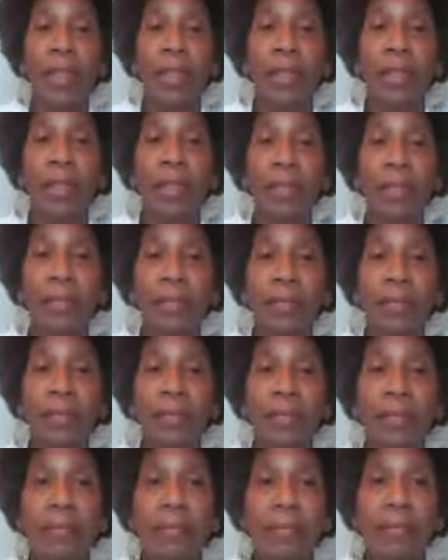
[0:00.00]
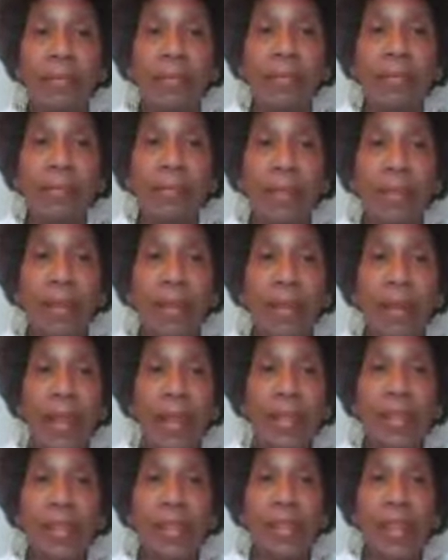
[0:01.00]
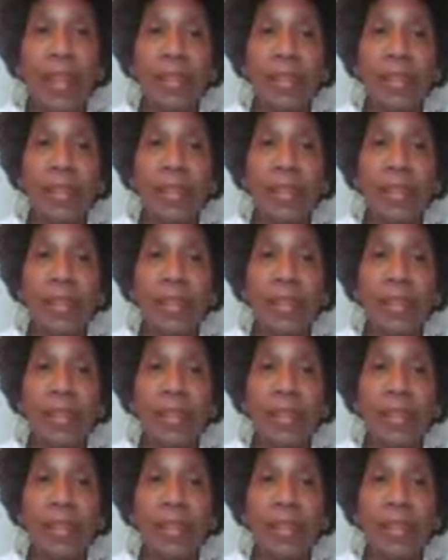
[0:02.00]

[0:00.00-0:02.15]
Okay. That's